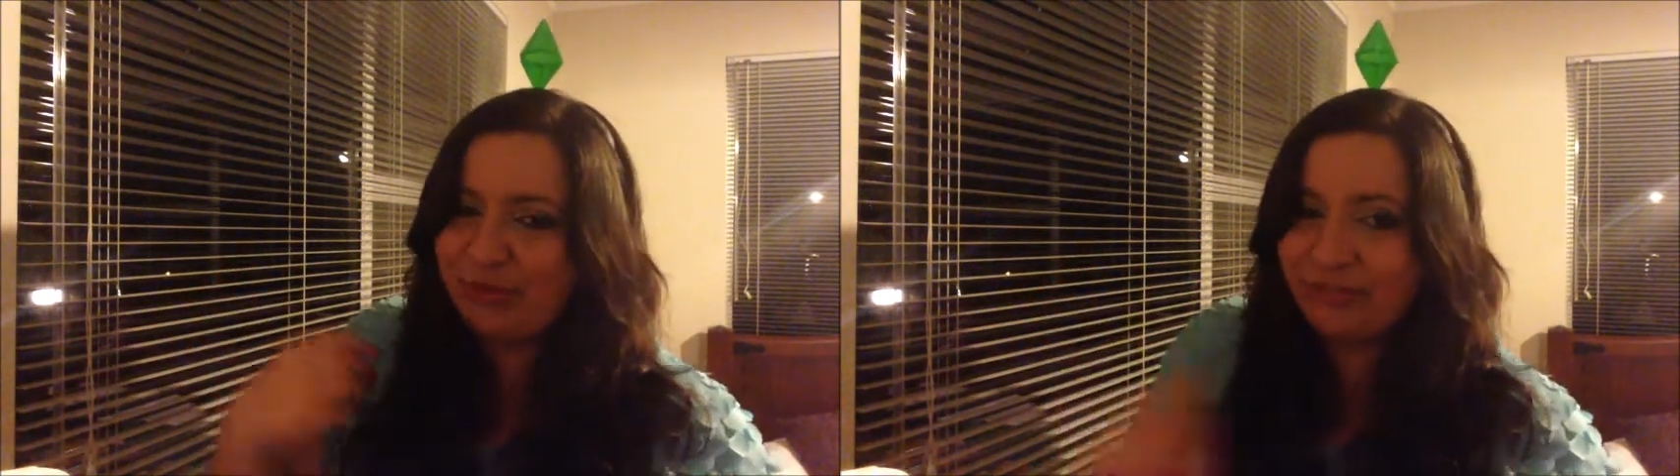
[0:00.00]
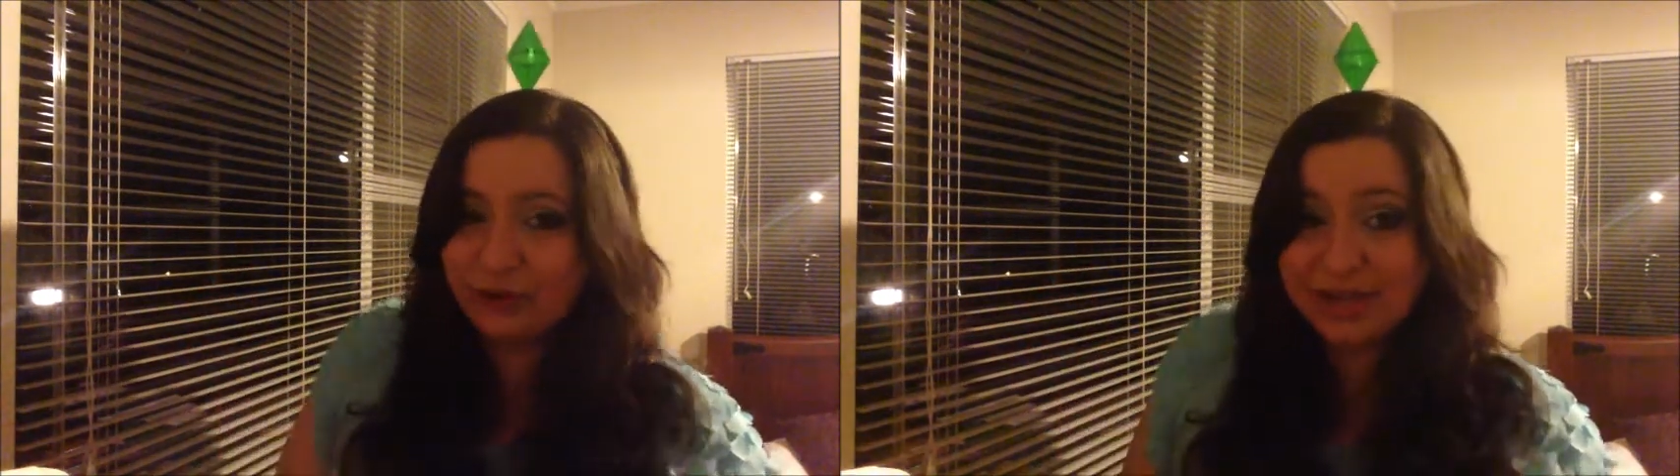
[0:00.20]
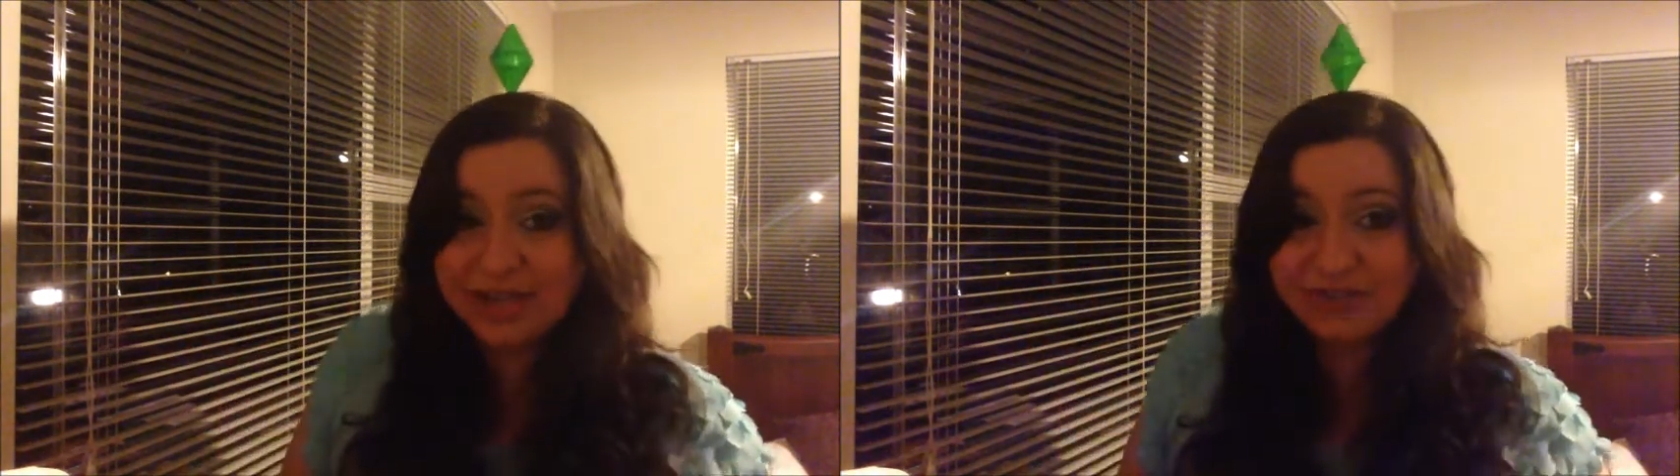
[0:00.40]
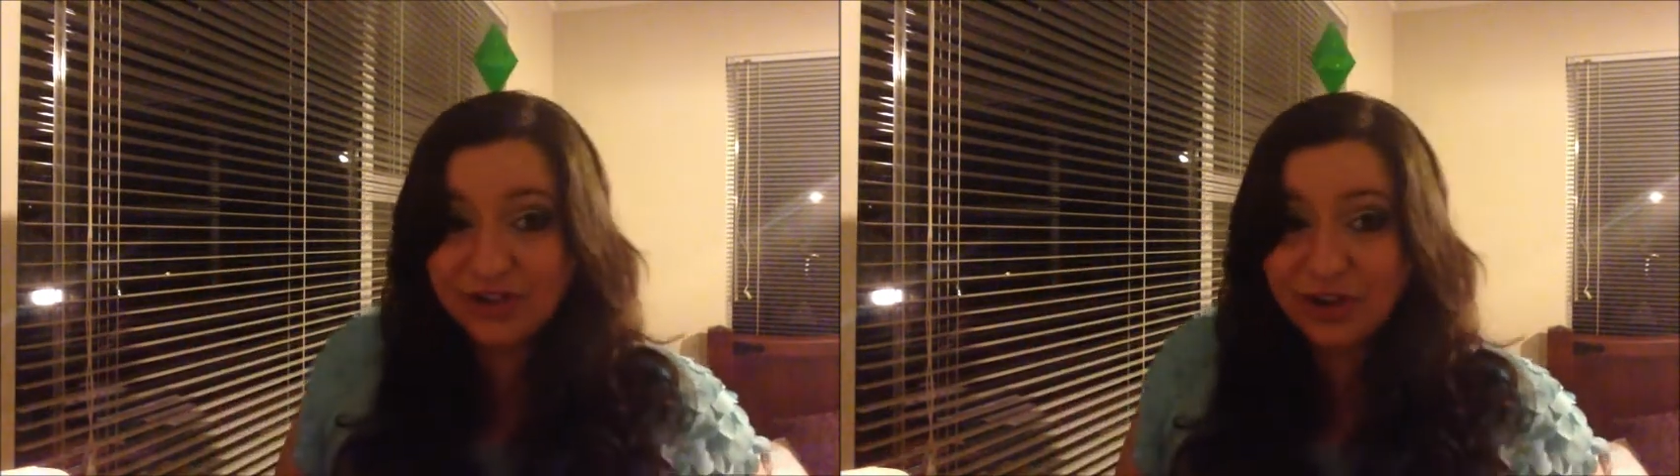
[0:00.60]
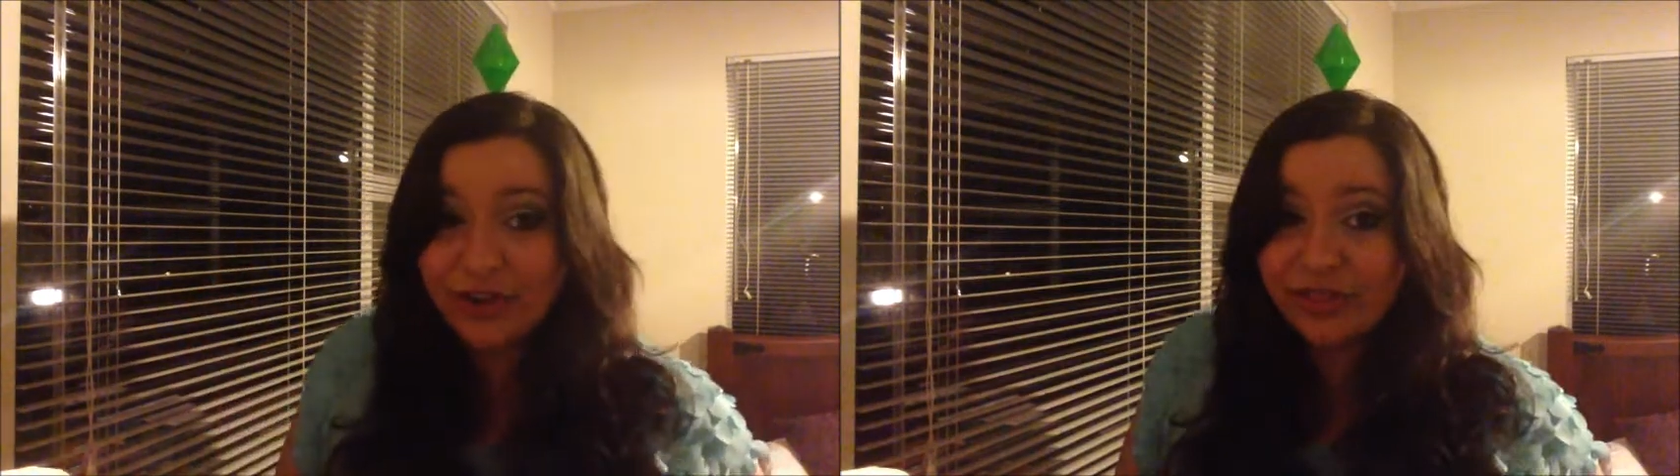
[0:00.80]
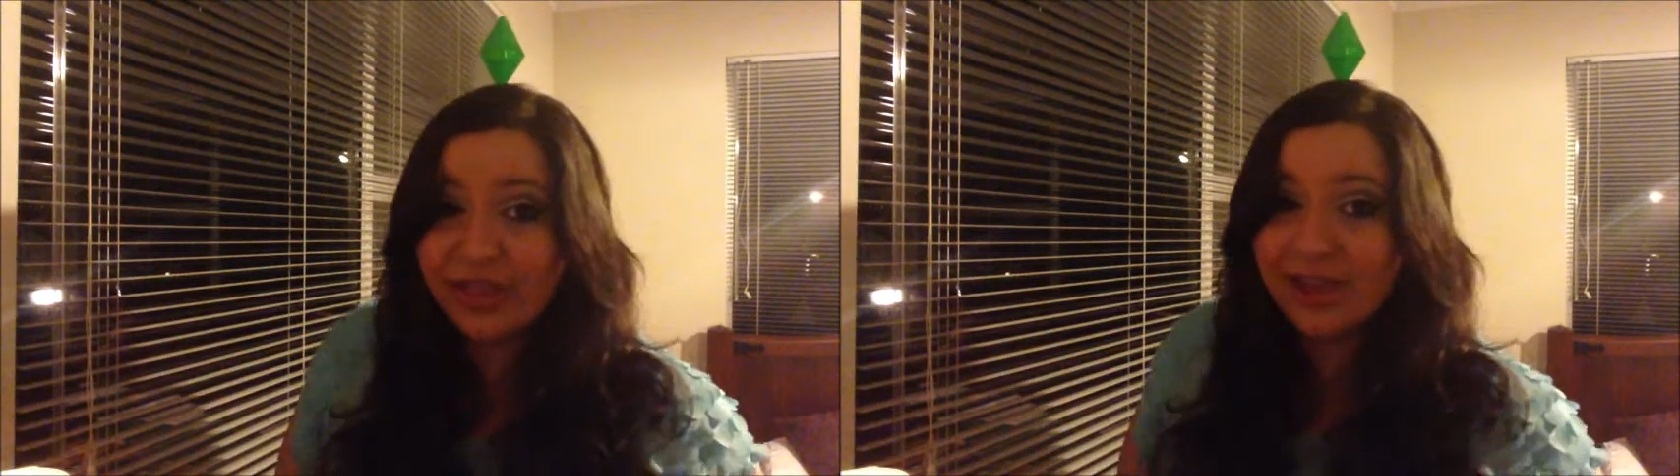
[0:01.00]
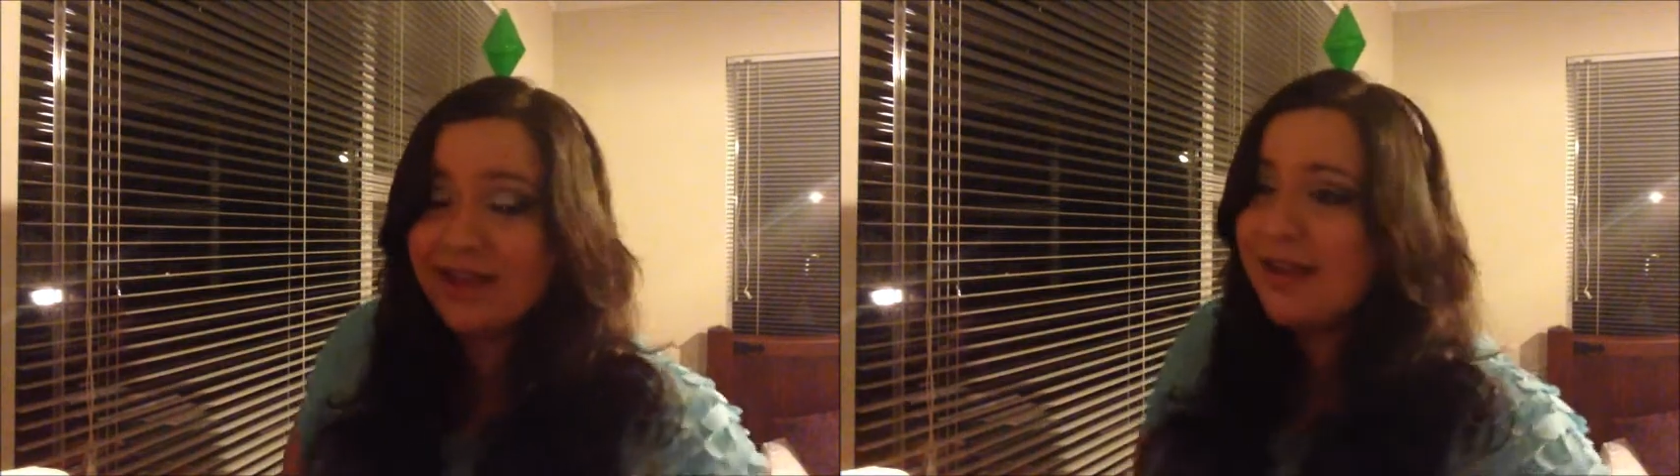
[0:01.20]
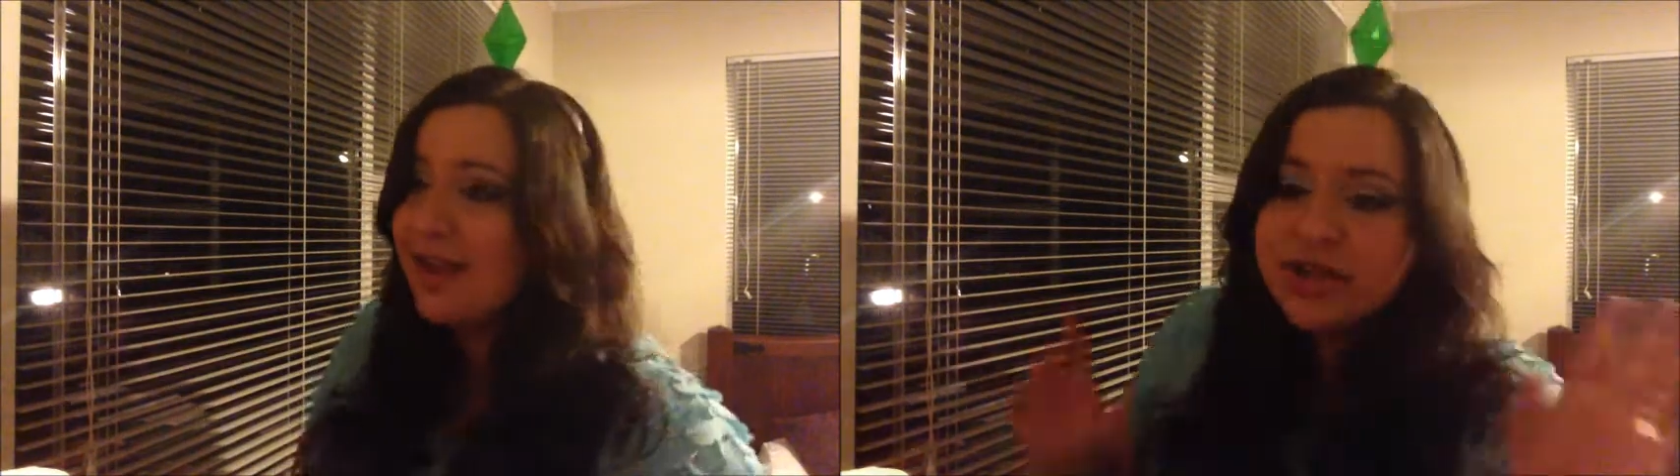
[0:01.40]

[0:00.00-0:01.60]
before he even got there.